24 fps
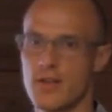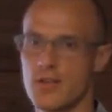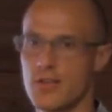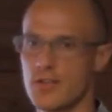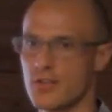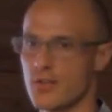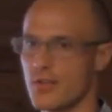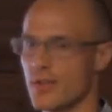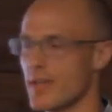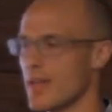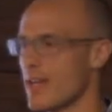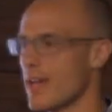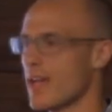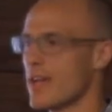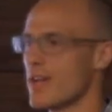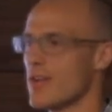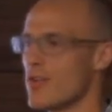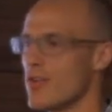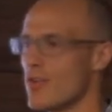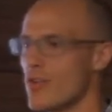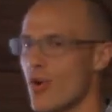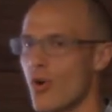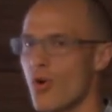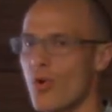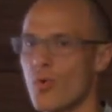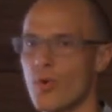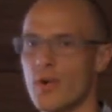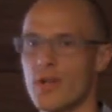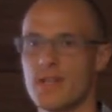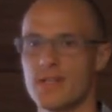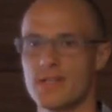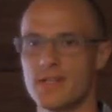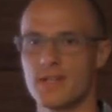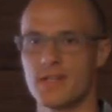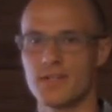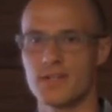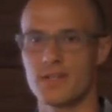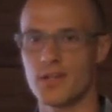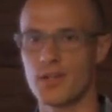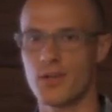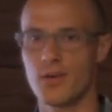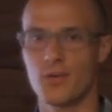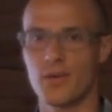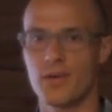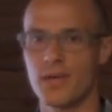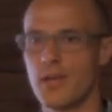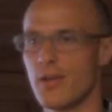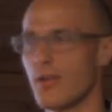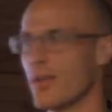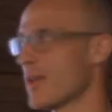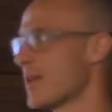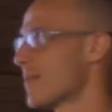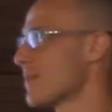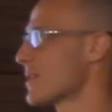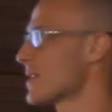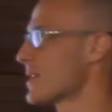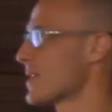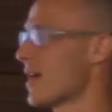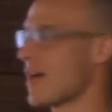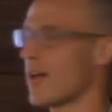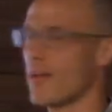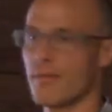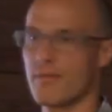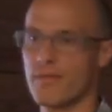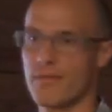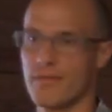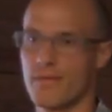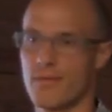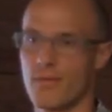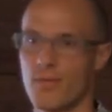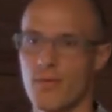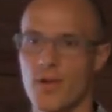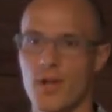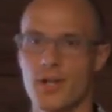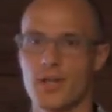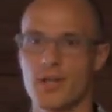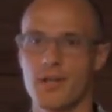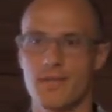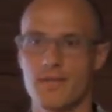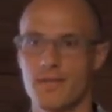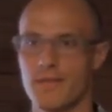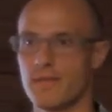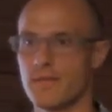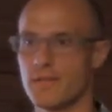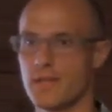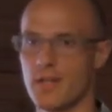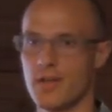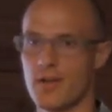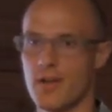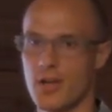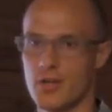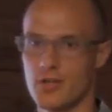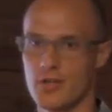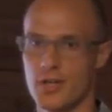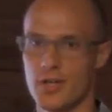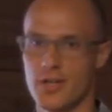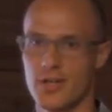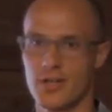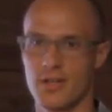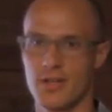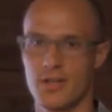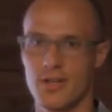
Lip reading: So he had no reason to go kill himself running a 1500.